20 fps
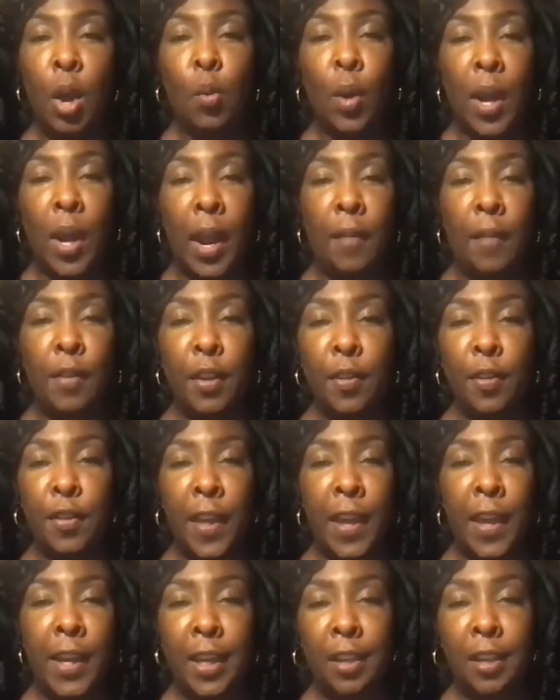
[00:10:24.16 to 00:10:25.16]
where
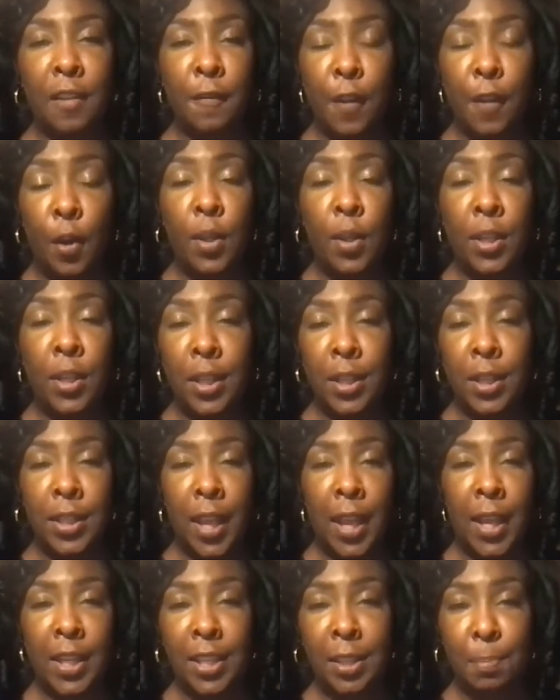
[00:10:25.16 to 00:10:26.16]
everything gets voted and
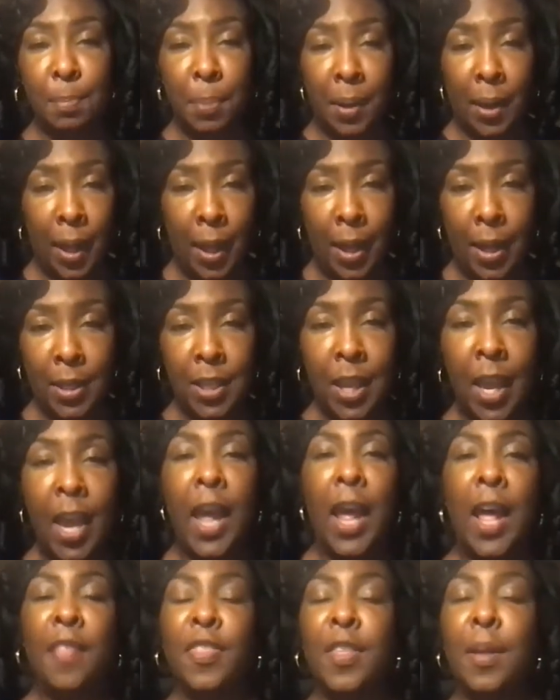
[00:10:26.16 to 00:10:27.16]
takes place,
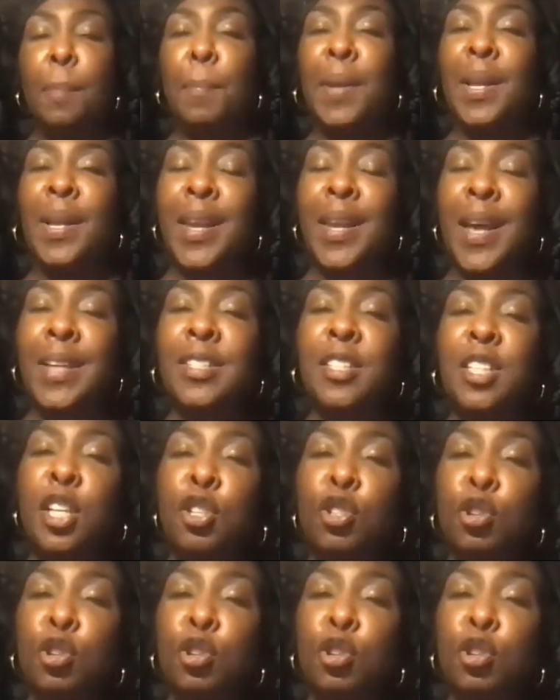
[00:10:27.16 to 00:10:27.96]
and then be less than